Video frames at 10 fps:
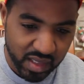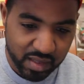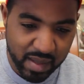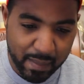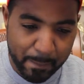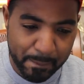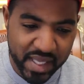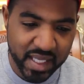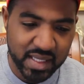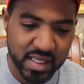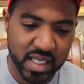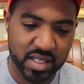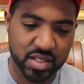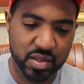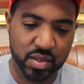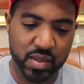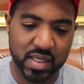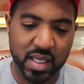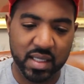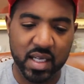Look, my biggest issue
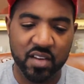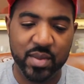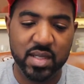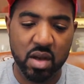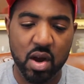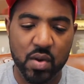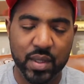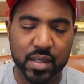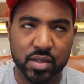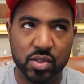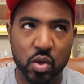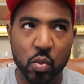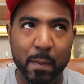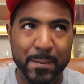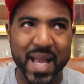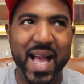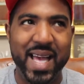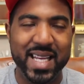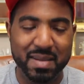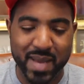is that the government is already so
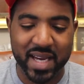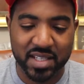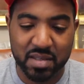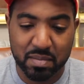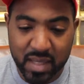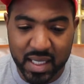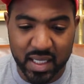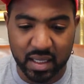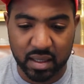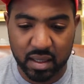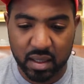bad in managing money.